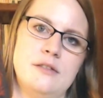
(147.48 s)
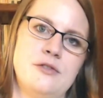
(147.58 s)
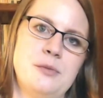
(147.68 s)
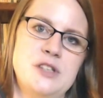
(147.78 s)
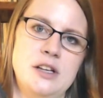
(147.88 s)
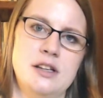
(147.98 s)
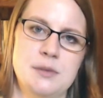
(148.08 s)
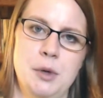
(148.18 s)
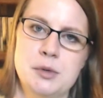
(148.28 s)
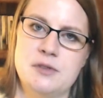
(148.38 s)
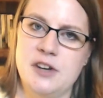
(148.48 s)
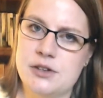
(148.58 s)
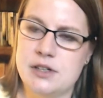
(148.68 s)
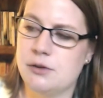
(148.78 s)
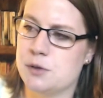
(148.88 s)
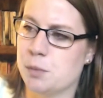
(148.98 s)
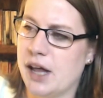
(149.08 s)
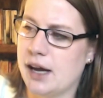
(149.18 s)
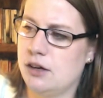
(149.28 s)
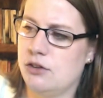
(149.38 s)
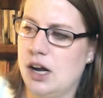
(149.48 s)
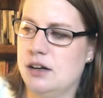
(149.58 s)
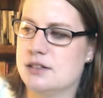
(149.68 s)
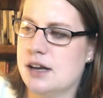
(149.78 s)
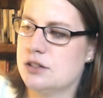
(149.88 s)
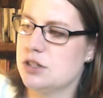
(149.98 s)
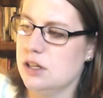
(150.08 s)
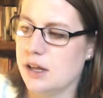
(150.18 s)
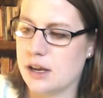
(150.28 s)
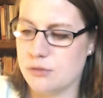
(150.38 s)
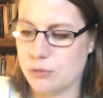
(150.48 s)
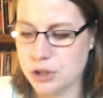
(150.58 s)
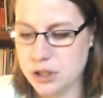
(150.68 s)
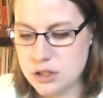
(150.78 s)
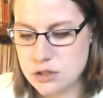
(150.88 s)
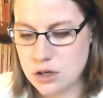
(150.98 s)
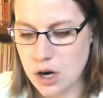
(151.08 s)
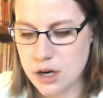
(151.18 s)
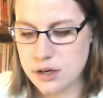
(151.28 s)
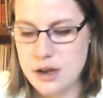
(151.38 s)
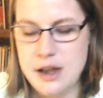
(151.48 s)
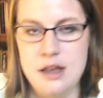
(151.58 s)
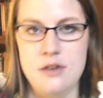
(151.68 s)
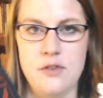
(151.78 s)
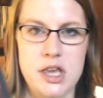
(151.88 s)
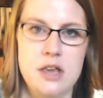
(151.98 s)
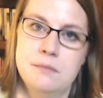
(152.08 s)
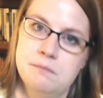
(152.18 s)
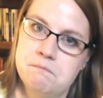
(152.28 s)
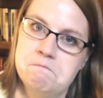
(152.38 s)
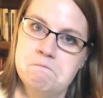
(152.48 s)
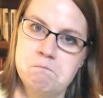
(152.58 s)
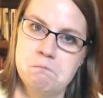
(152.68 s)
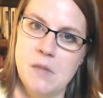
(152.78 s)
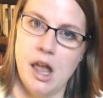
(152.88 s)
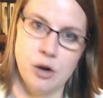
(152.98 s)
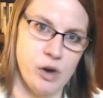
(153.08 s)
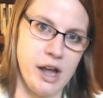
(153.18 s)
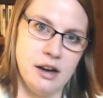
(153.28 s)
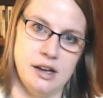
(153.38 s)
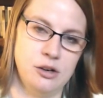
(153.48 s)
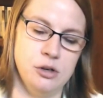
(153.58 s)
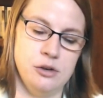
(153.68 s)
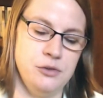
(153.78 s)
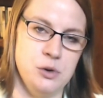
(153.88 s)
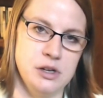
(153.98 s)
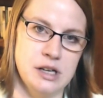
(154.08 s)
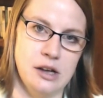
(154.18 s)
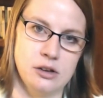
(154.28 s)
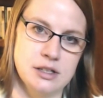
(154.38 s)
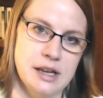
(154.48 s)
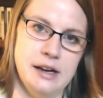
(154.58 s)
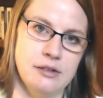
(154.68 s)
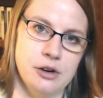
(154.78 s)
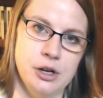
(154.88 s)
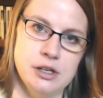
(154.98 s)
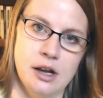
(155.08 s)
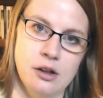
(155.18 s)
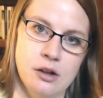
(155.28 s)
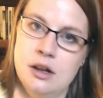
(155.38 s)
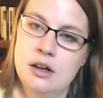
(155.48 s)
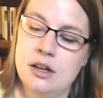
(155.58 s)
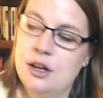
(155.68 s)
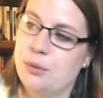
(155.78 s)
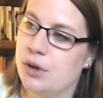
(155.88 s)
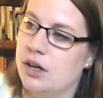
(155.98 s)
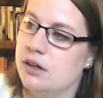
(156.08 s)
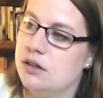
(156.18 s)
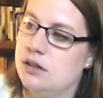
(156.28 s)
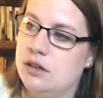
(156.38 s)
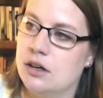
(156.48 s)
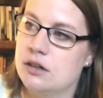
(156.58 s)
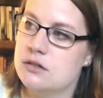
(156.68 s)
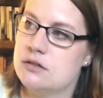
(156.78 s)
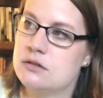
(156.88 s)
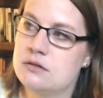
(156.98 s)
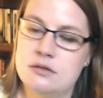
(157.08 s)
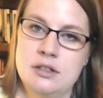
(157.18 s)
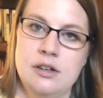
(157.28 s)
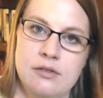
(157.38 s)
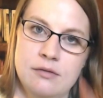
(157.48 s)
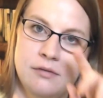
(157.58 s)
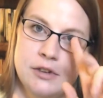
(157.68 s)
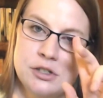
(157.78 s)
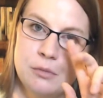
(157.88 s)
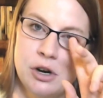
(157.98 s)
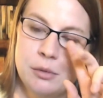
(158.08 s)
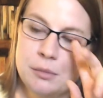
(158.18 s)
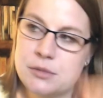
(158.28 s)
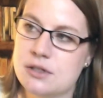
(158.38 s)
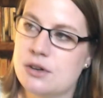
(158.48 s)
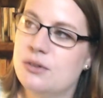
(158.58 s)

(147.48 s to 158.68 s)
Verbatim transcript: from seeing this in people's videos that it was black and red. It's actually like a really dark navy and red. I don't know if you can tell because I never could tell. But, you know, vision problems, so